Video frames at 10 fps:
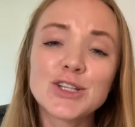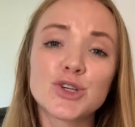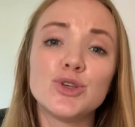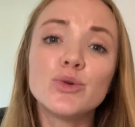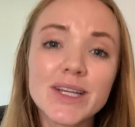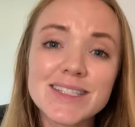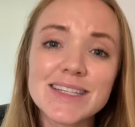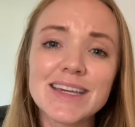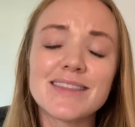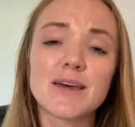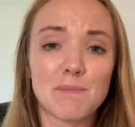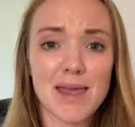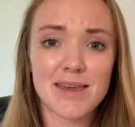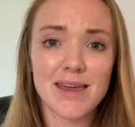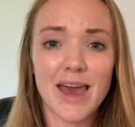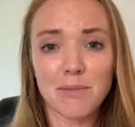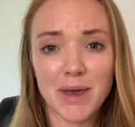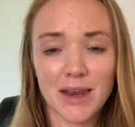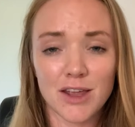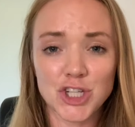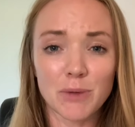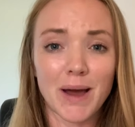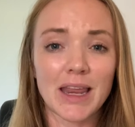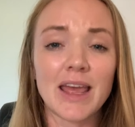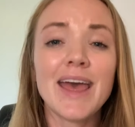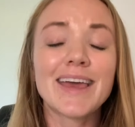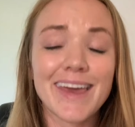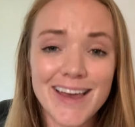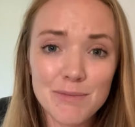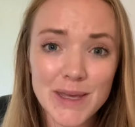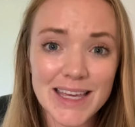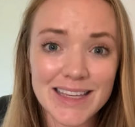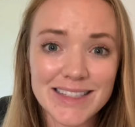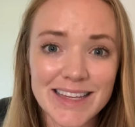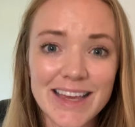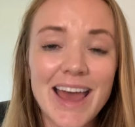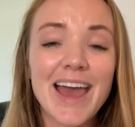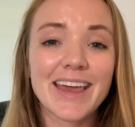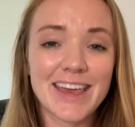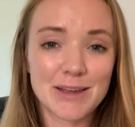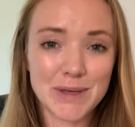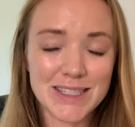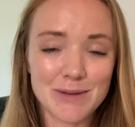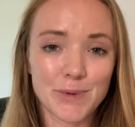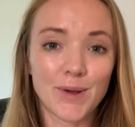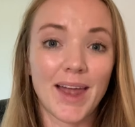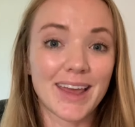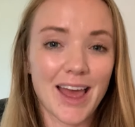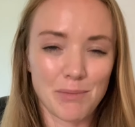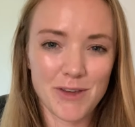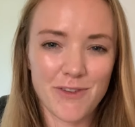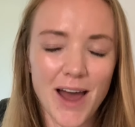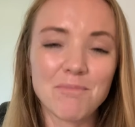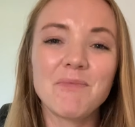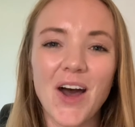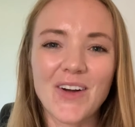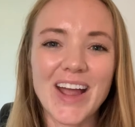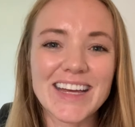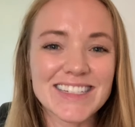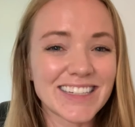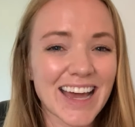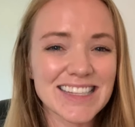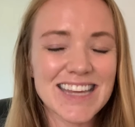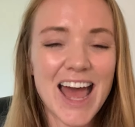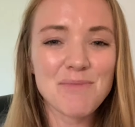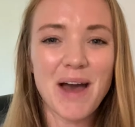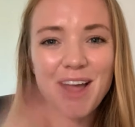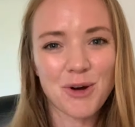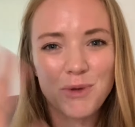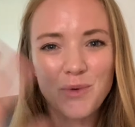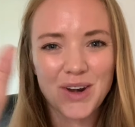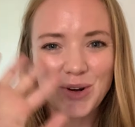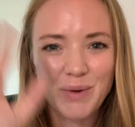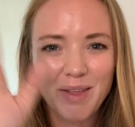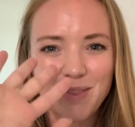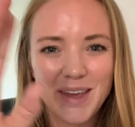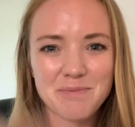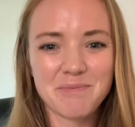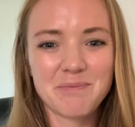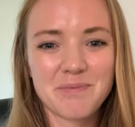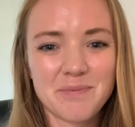so you can see that making and managing money can be easy, can be simple, and it can be fun. All right, until next time, I hope you wonder wealthy.